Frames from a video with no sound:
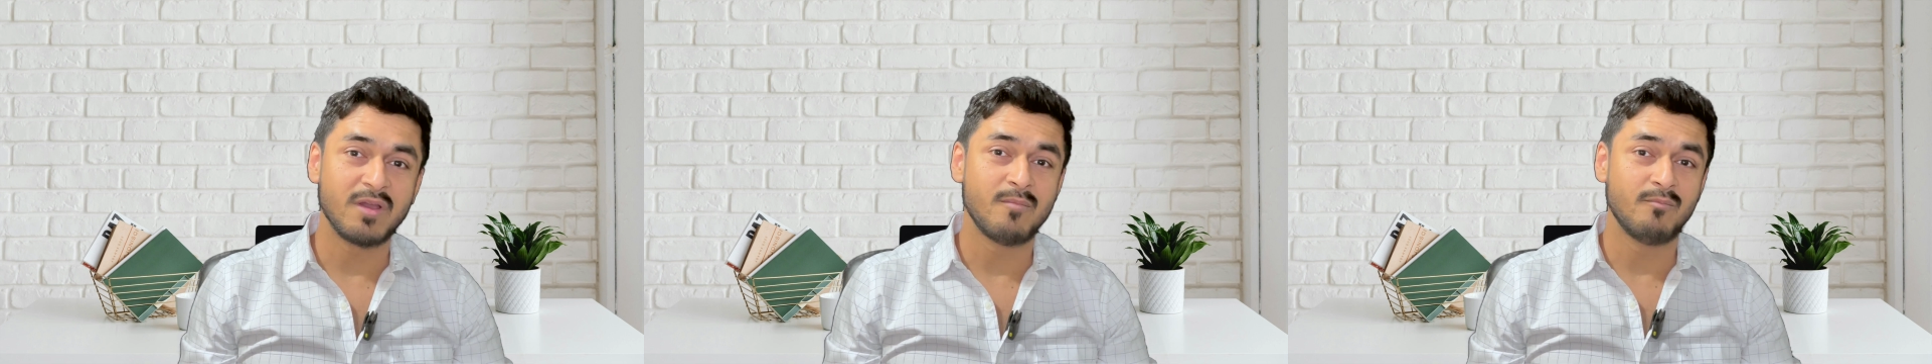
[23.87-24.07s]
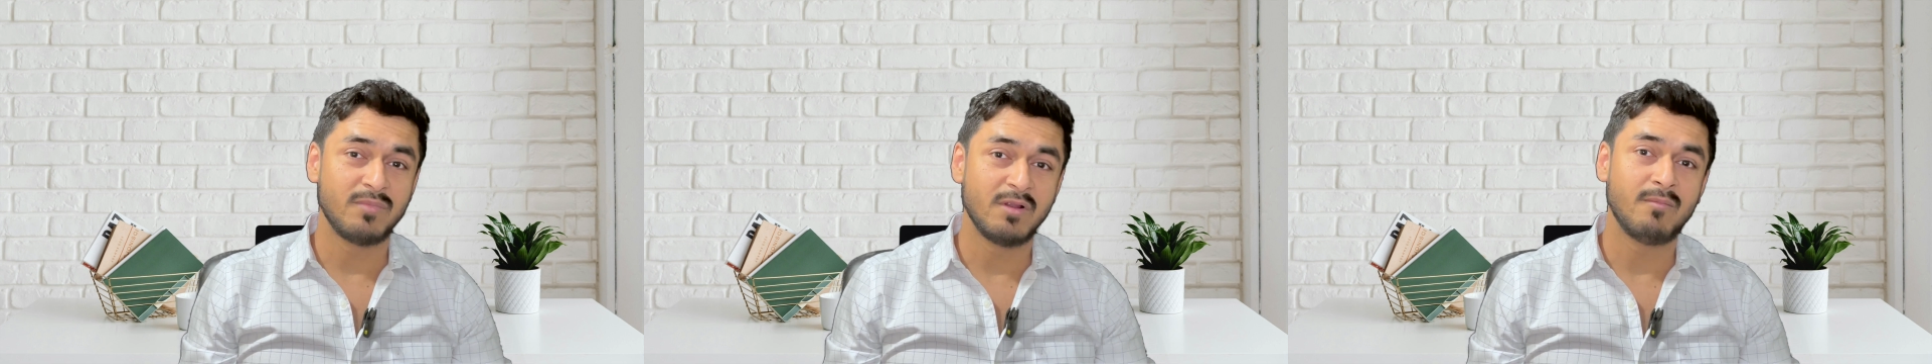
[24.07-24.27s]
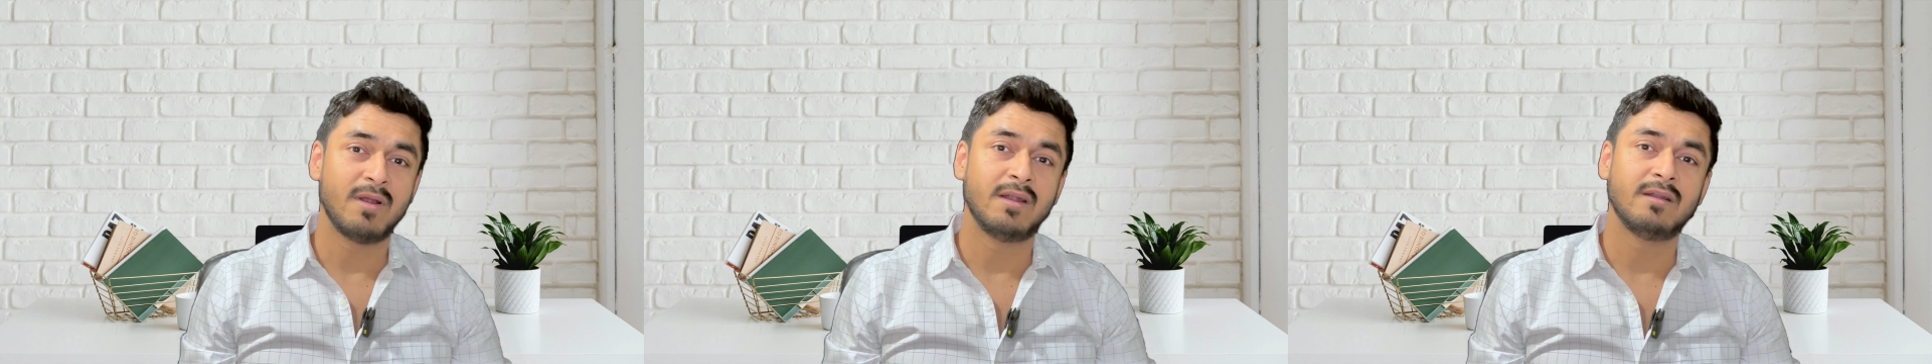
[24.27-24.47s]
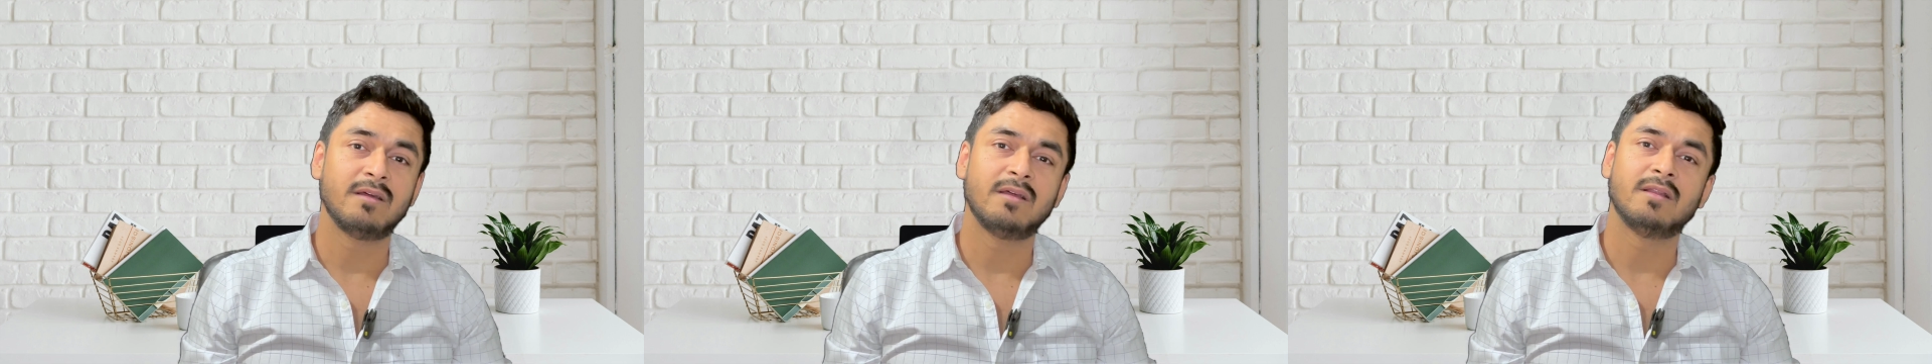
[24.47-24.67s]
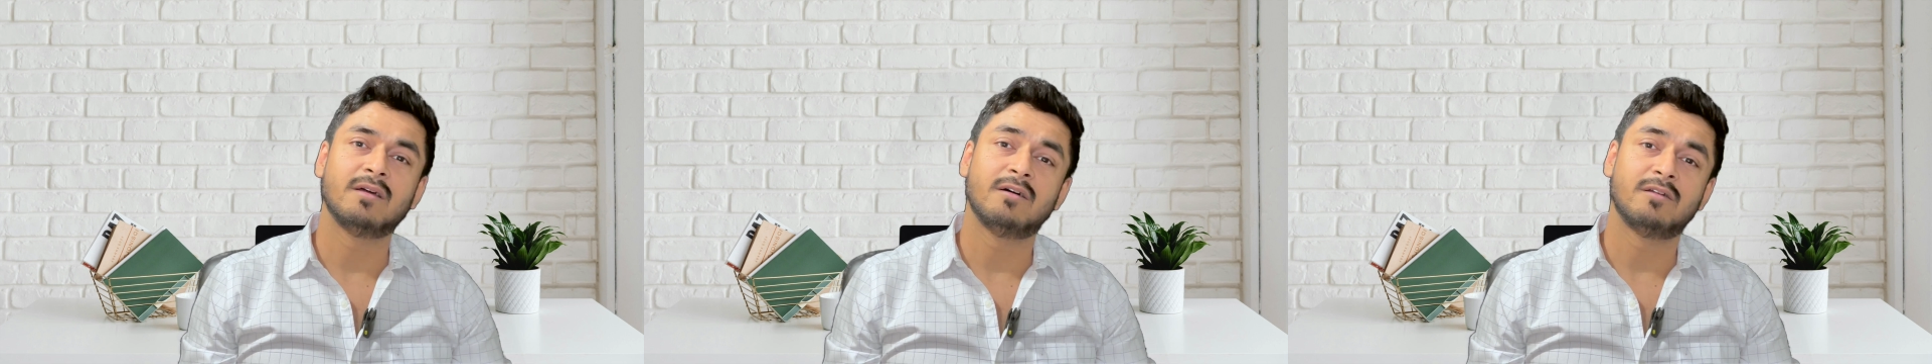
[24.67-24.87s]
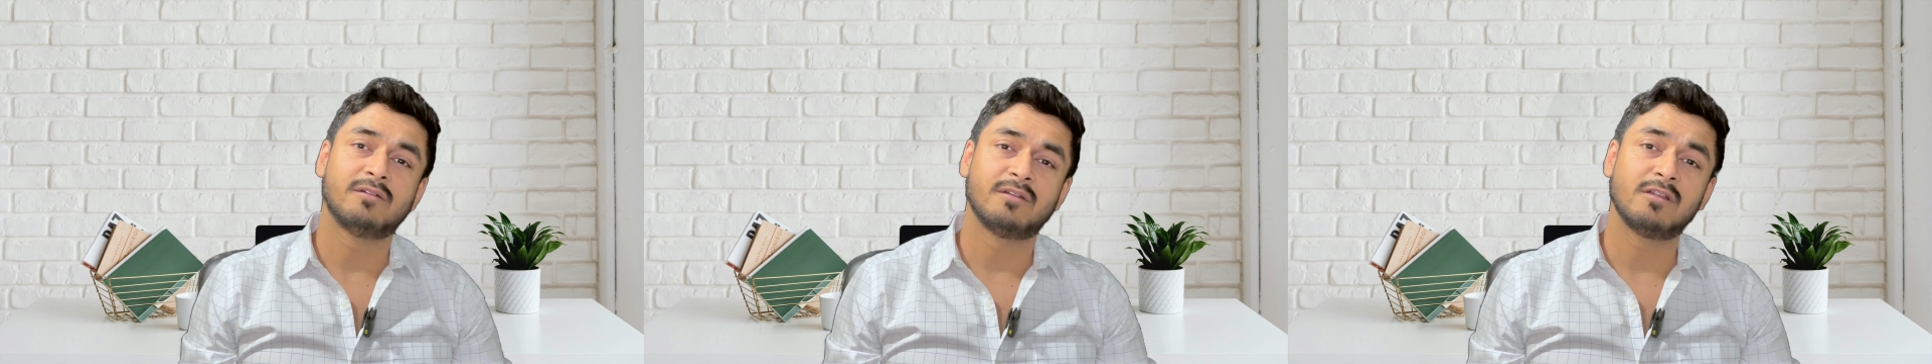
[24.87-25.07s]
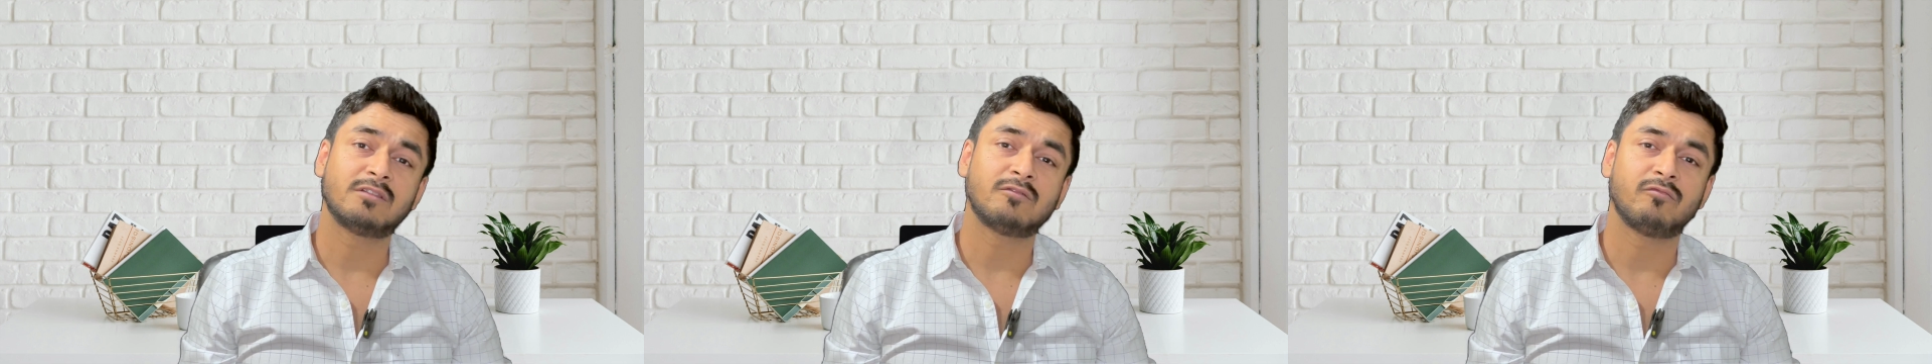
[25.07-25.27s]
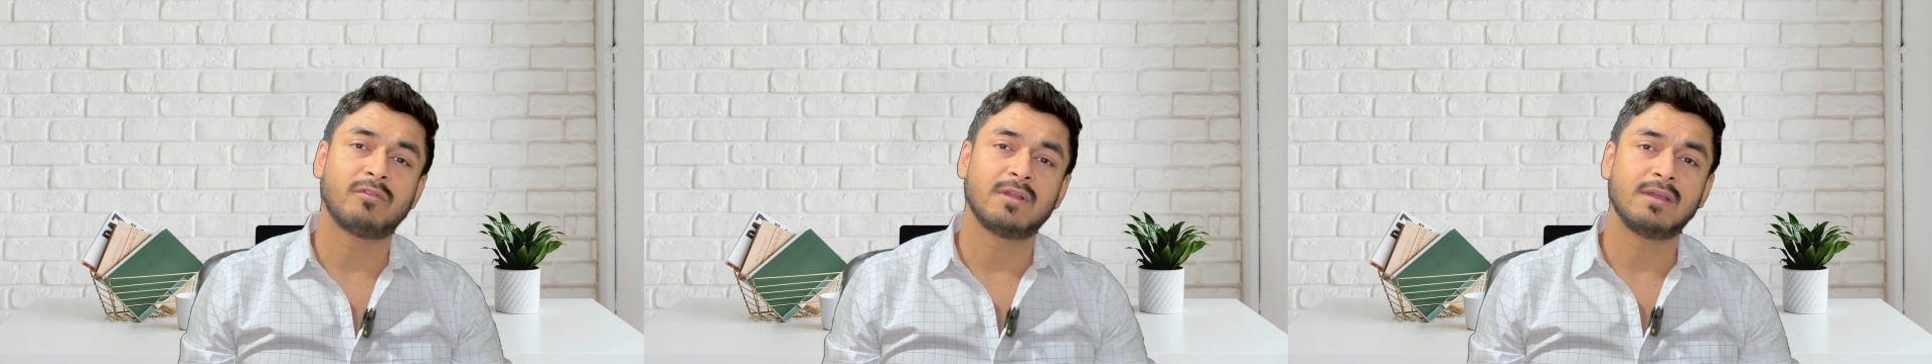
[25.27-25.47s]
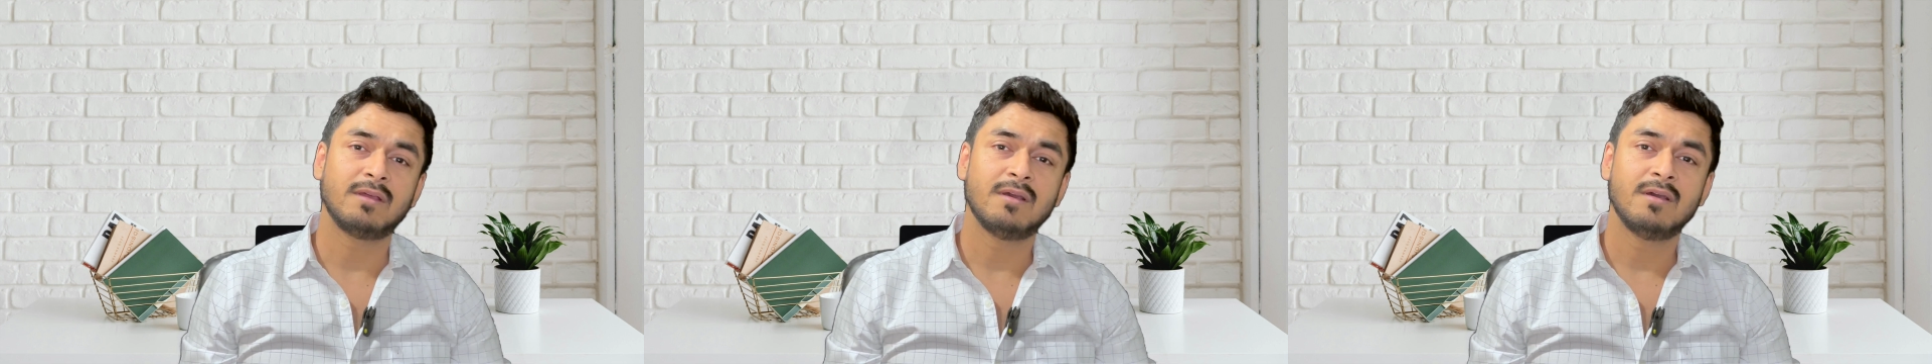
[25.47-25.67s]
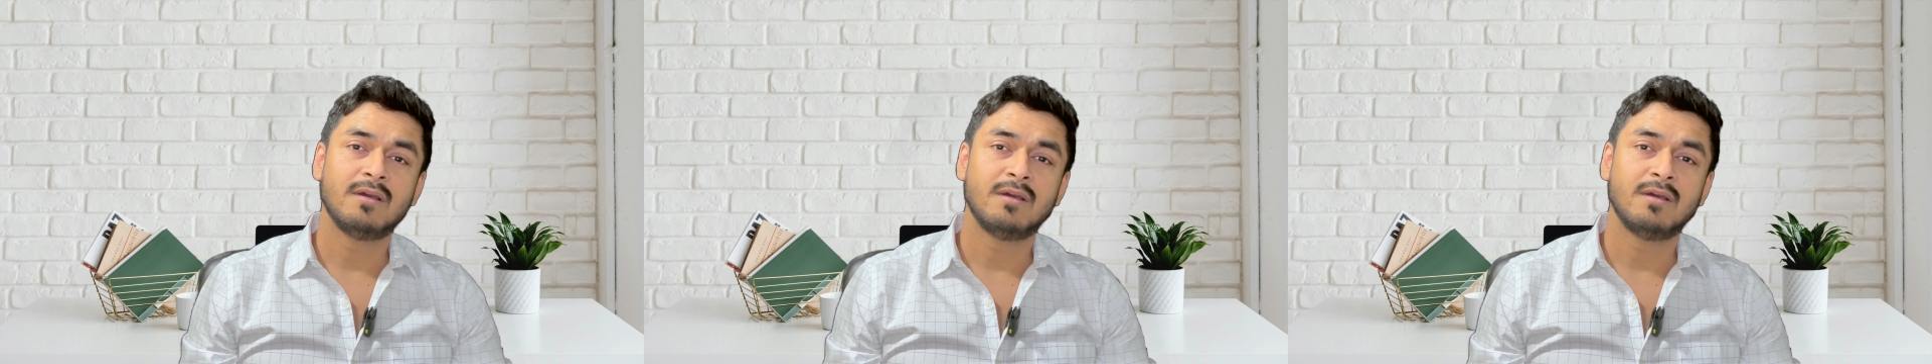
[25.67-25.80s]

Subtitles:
implement in a risk free,